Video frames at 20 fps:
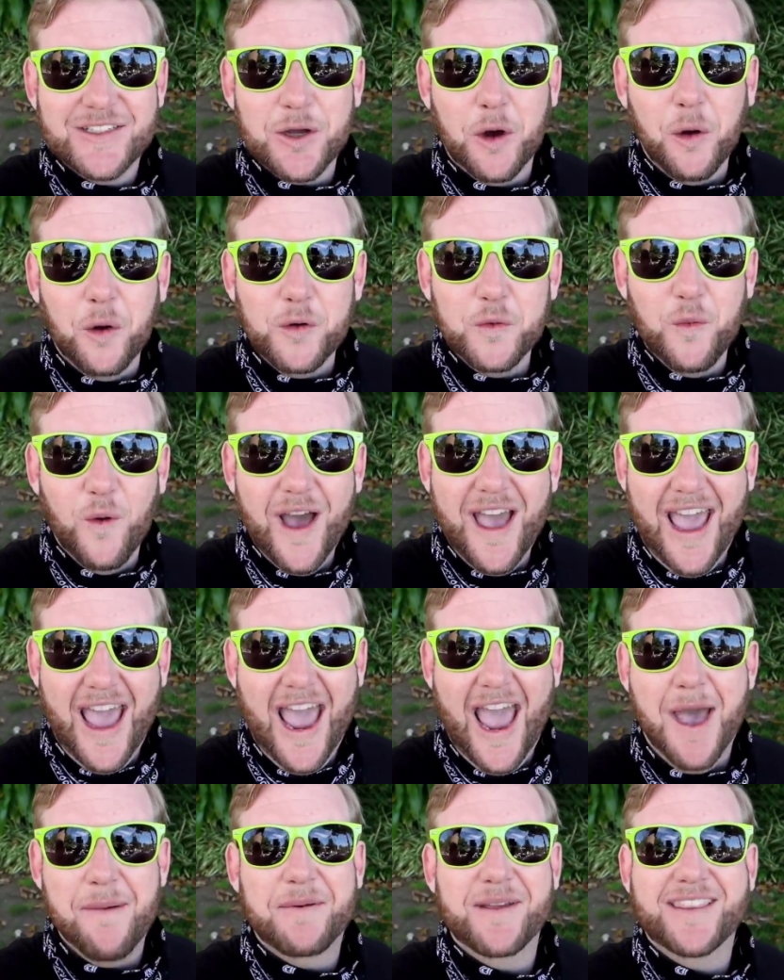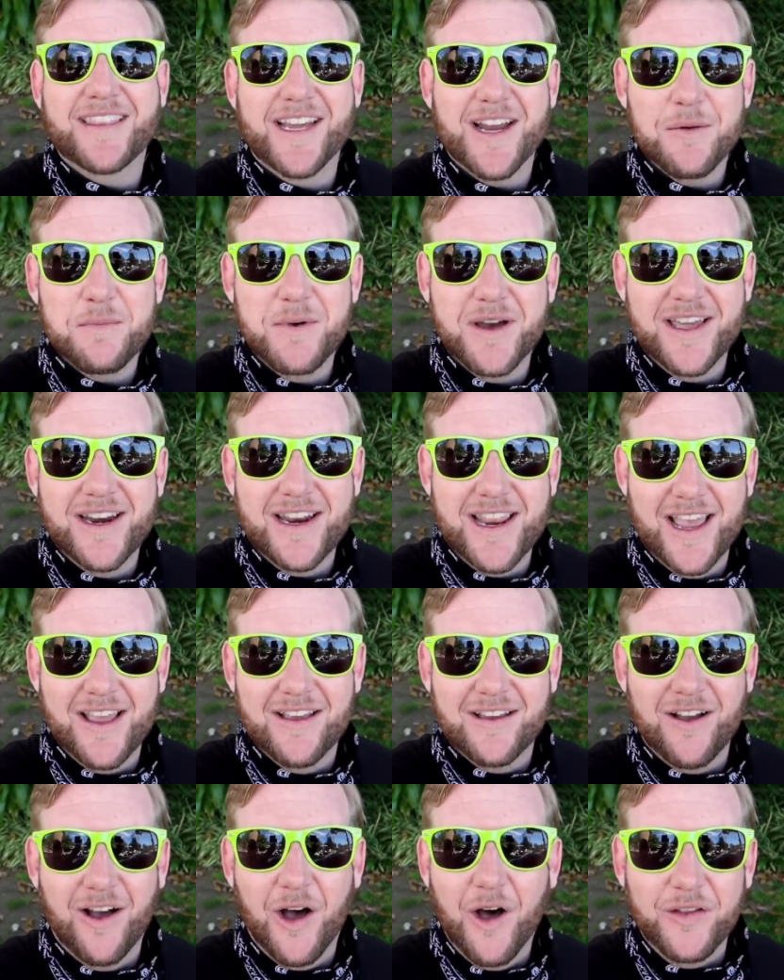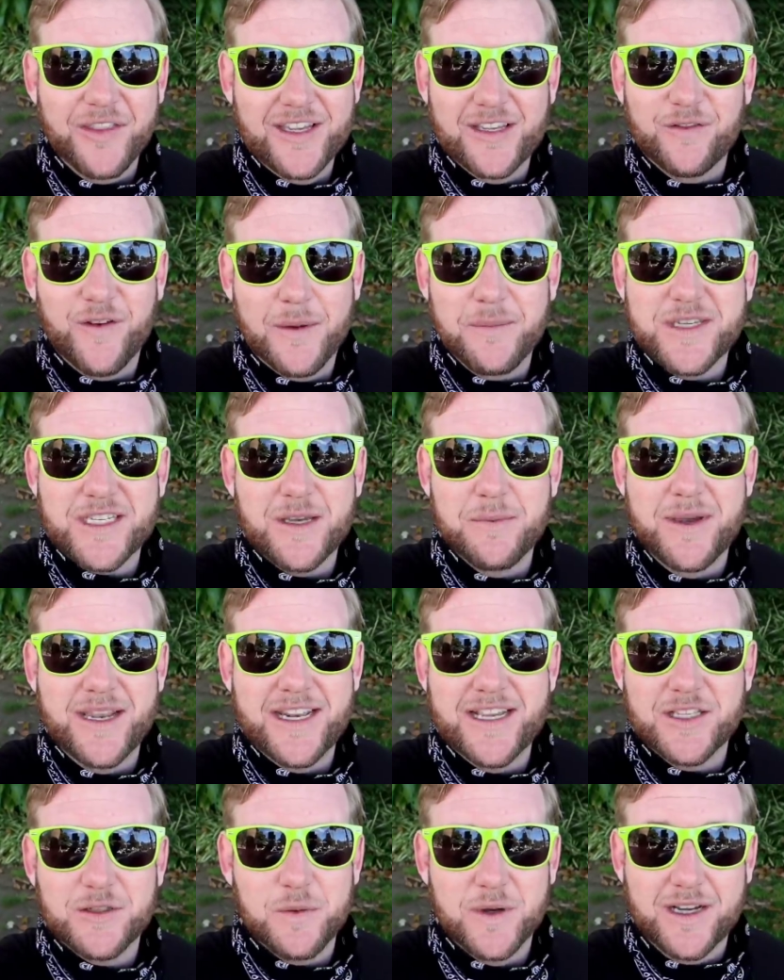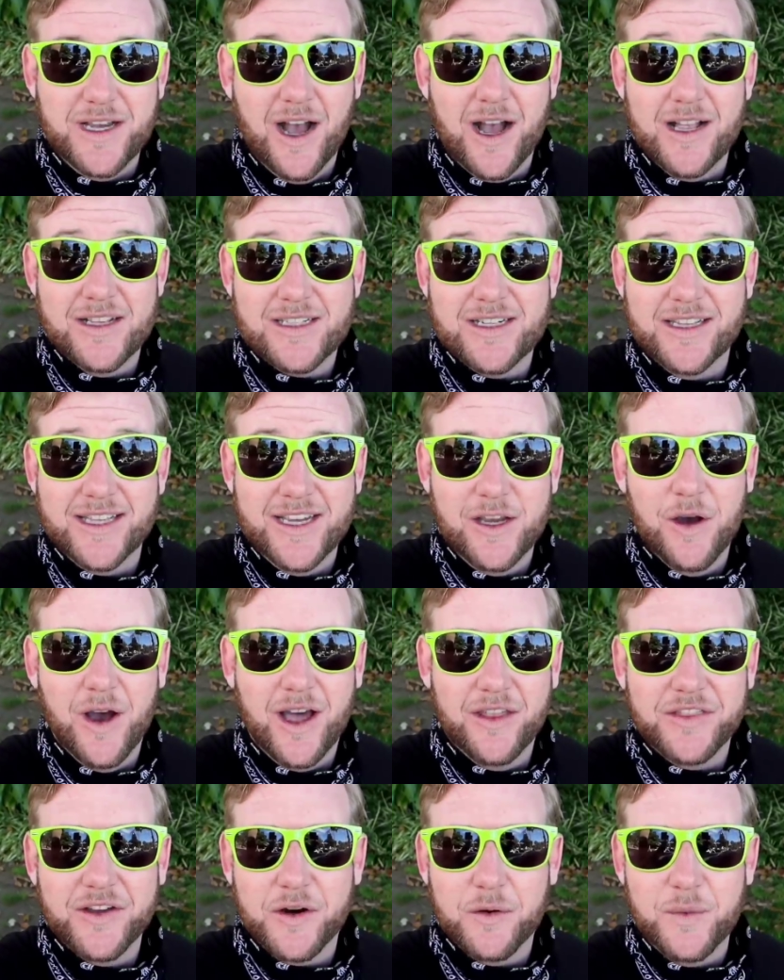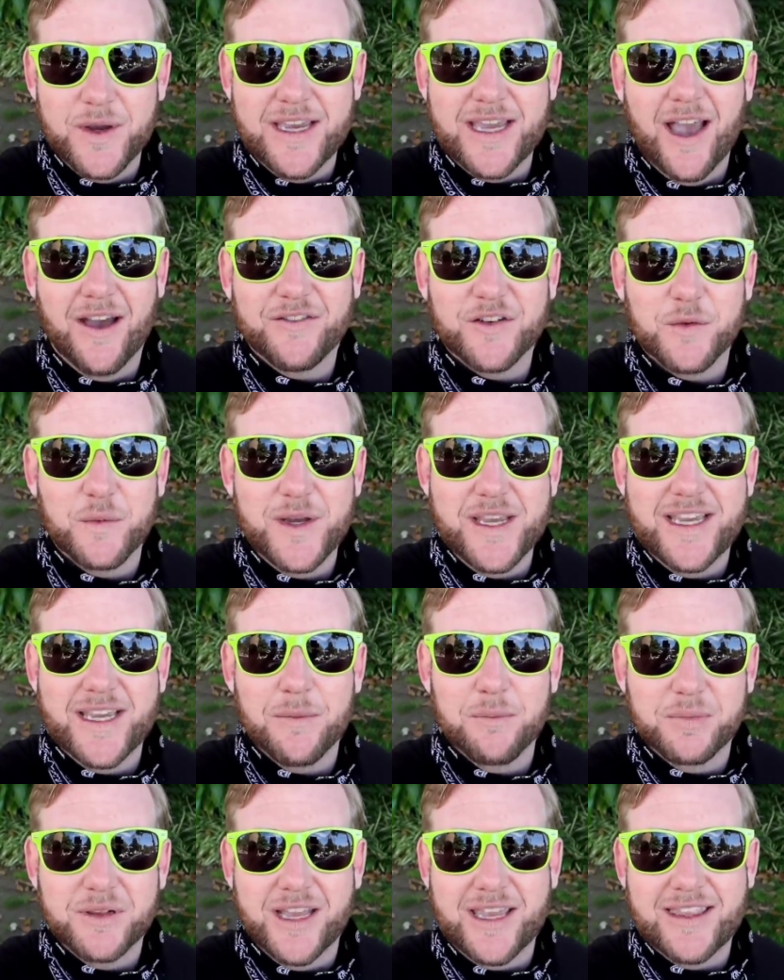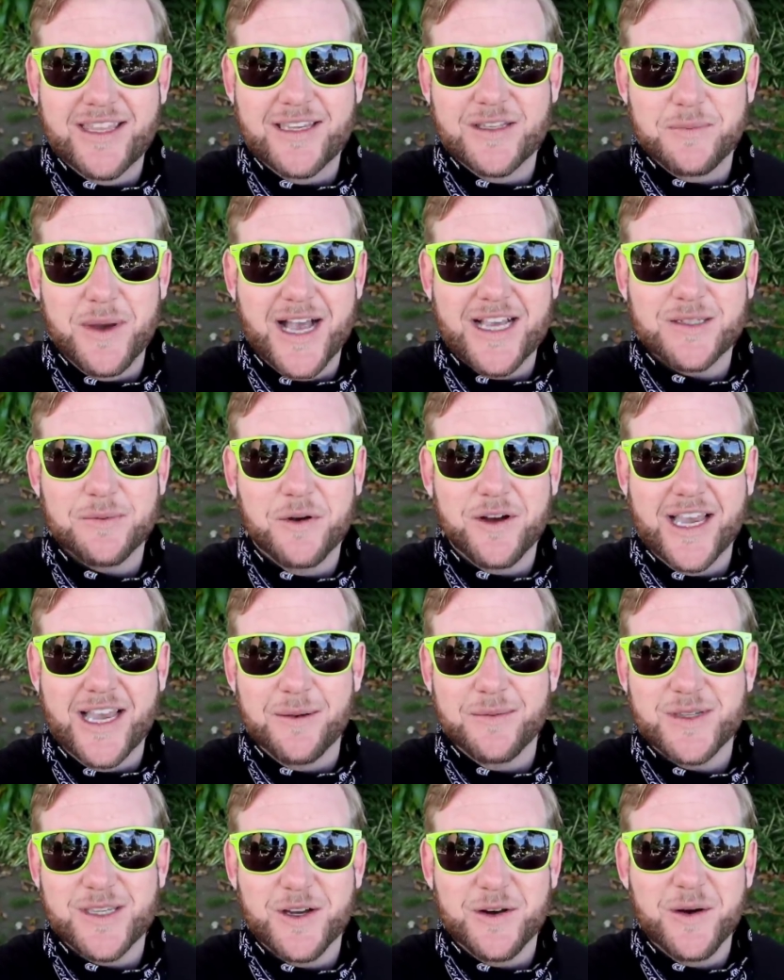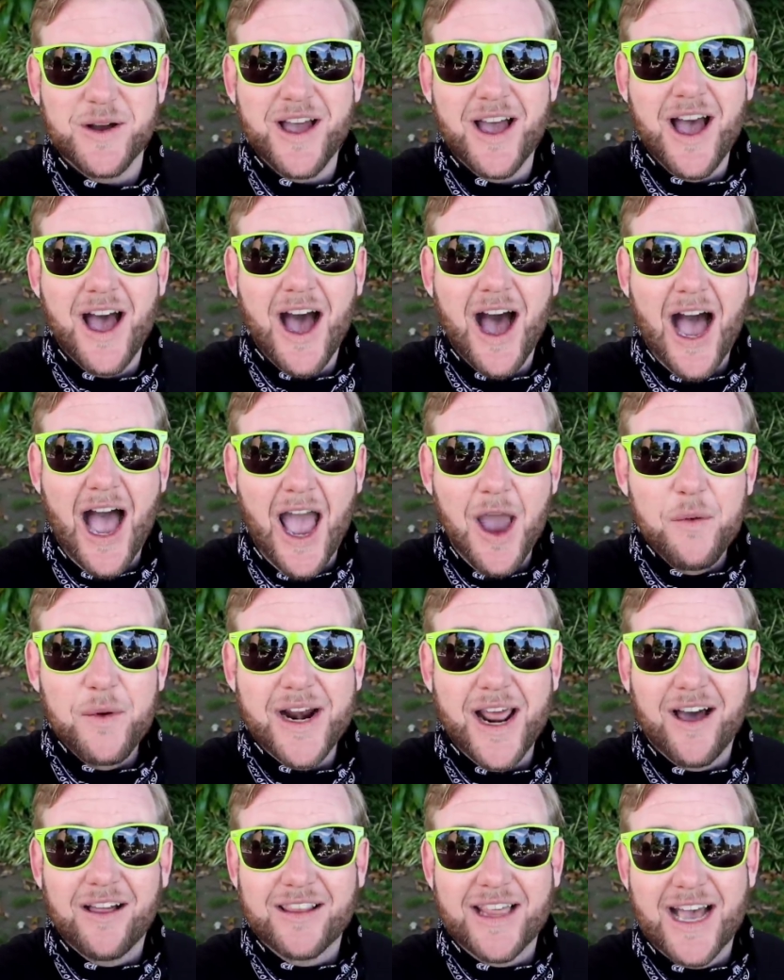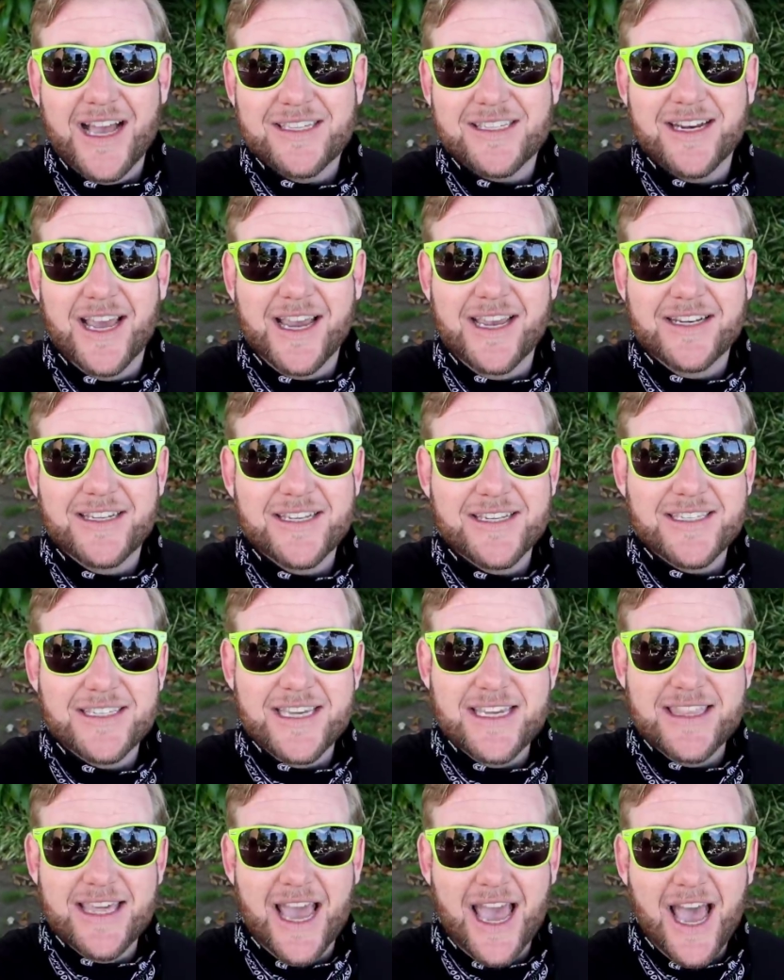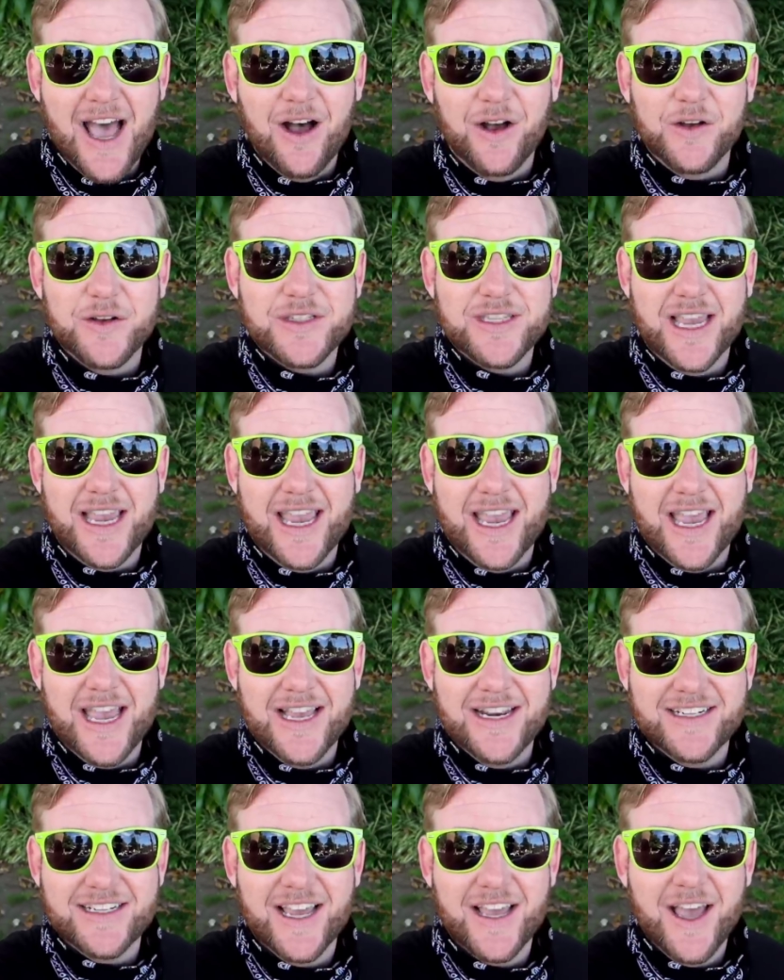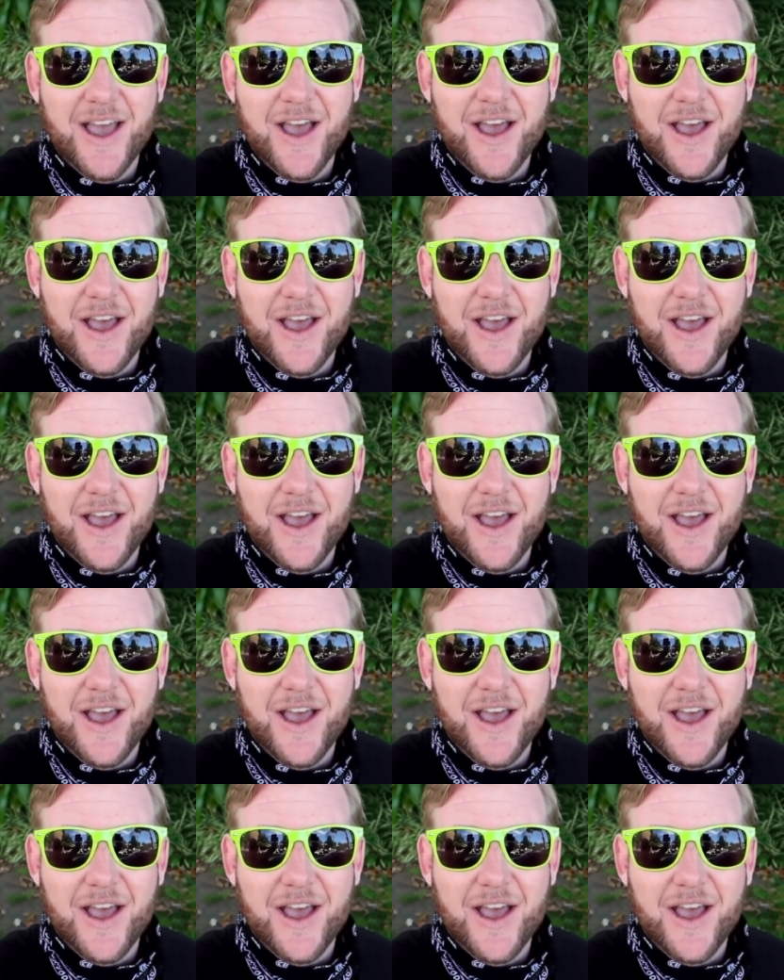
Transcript: told what happened there, but all these famous comedians would constantly go out there week after week and play these basketball games. So I went out last night to see the house, and